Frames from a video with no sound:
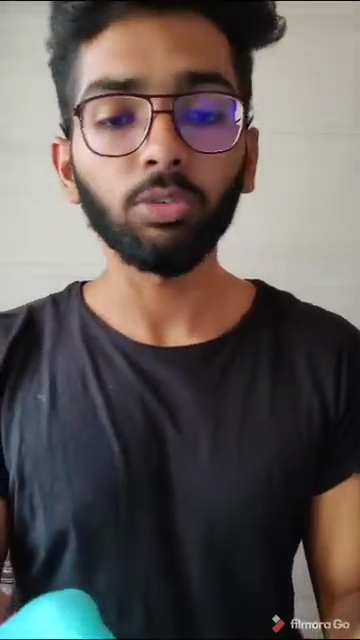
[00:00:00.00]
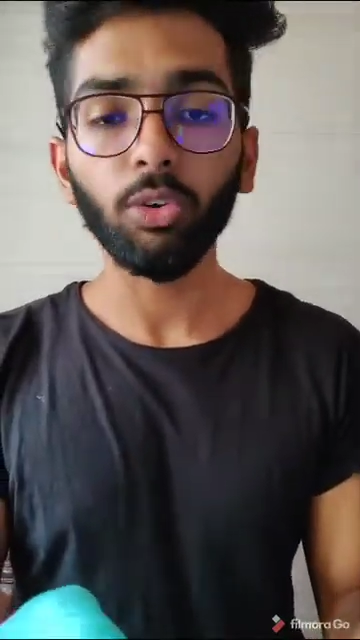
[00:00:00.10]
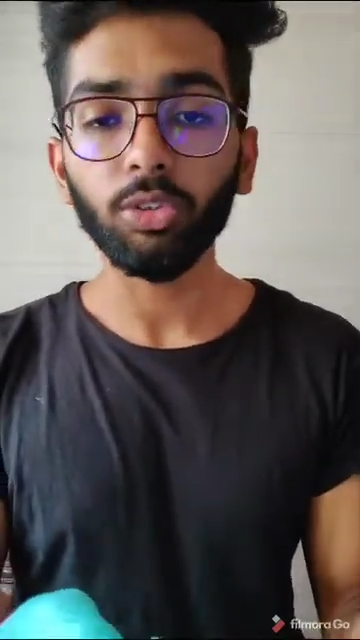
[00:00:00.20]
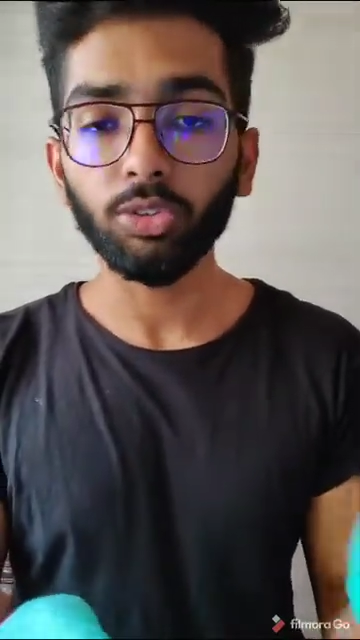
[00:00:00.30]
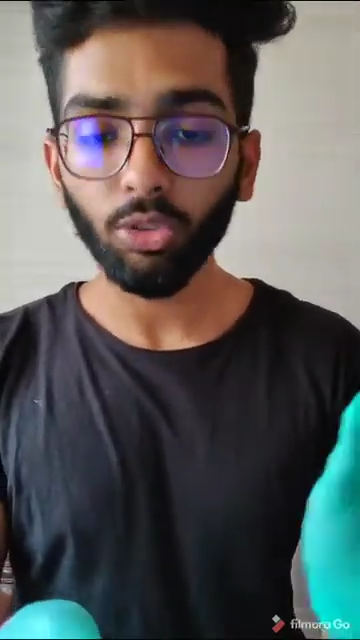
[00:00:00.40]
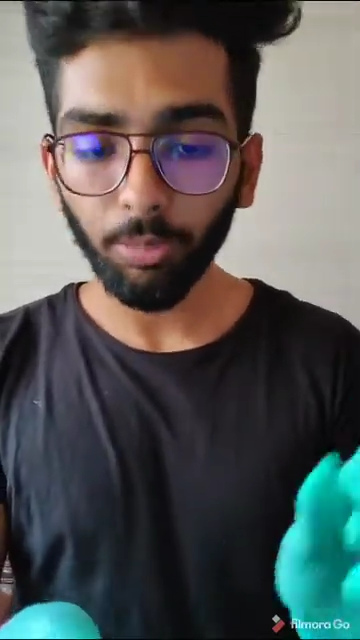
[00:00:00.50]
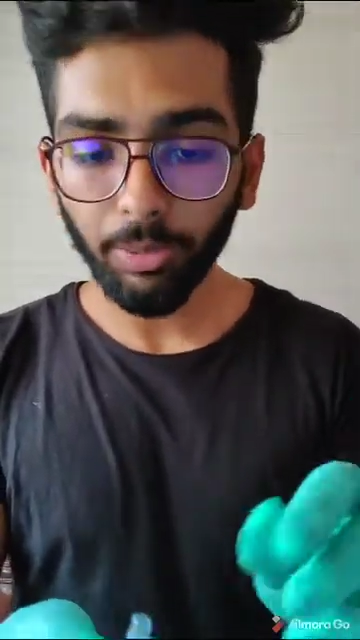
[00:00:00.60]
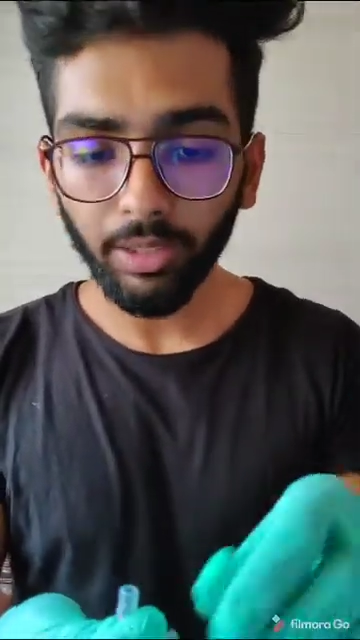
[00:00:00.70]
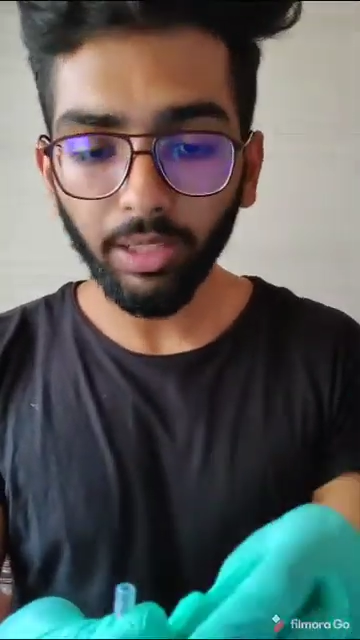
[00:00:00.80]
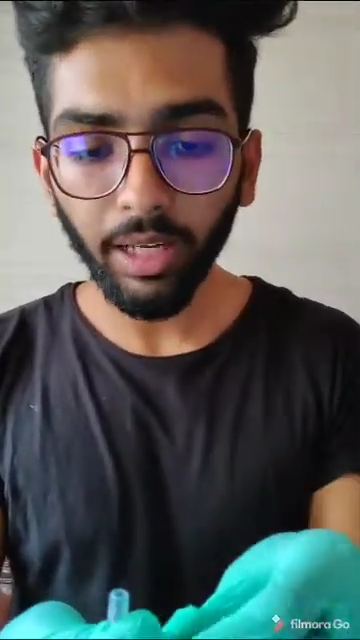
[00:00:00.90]
for
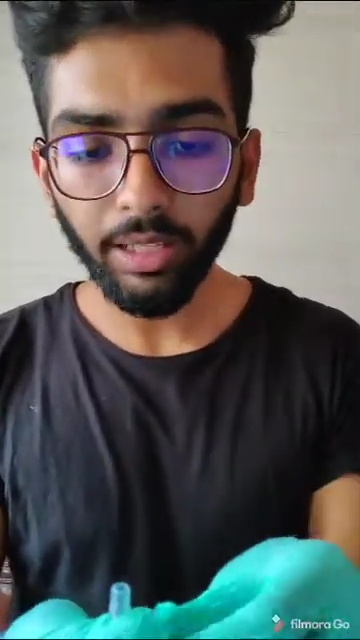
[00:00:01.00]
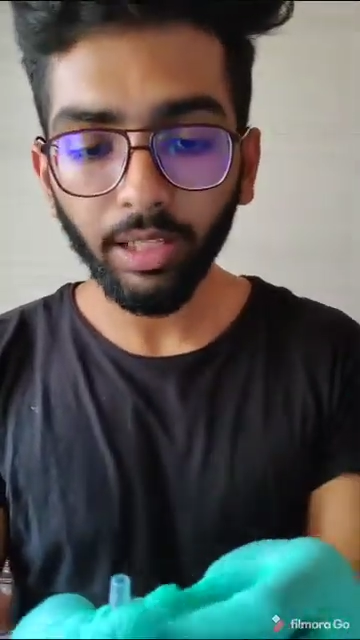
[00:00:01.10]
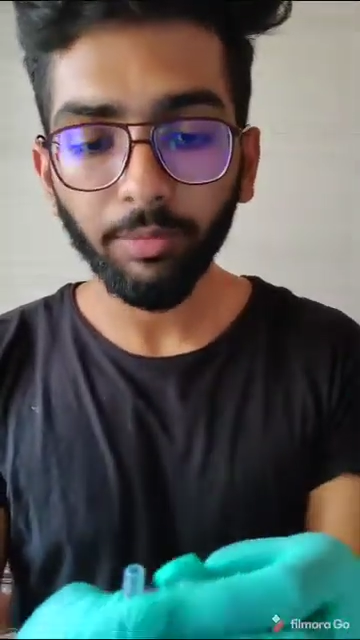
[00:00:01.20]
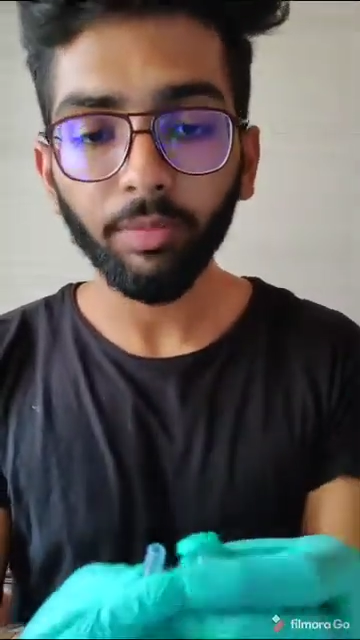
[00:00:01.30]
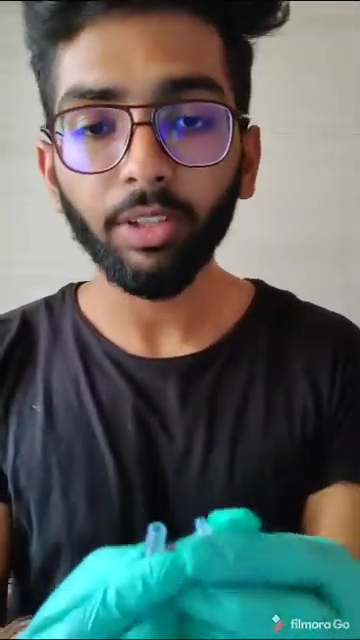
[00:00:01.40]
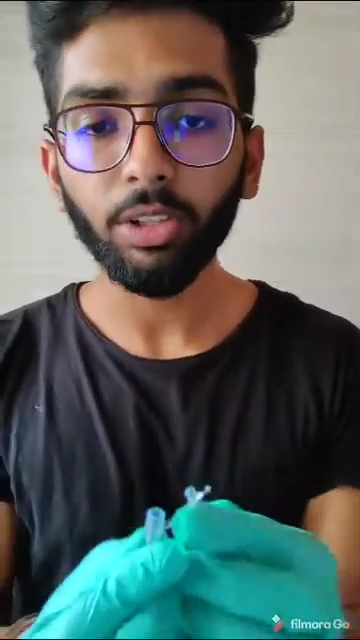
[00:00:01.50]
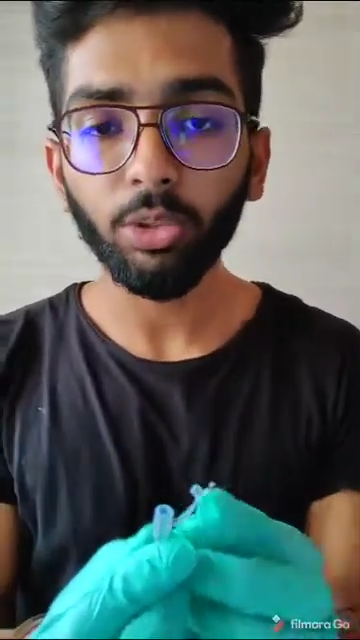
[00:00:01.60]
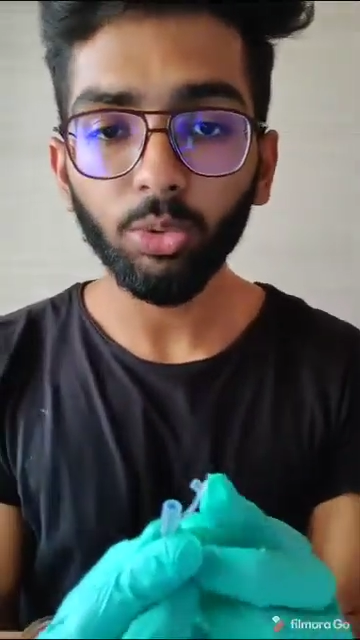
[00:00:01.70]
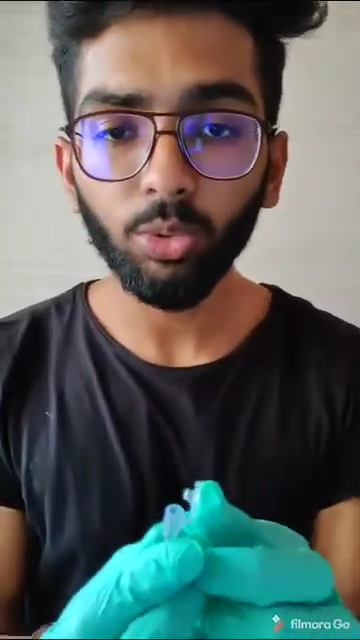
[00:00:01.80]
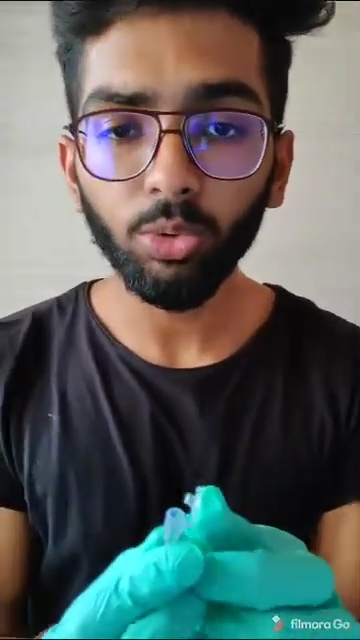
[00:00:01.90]
stopping that,
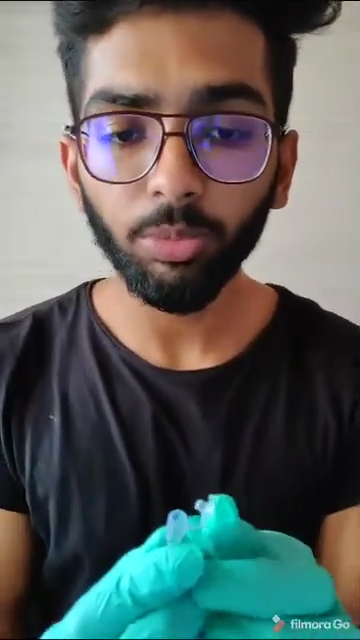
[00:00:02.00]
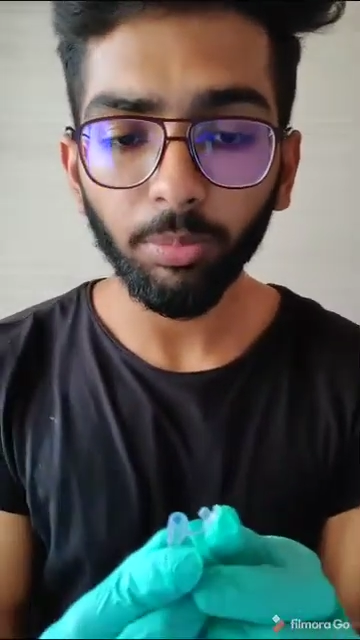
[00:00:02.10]
you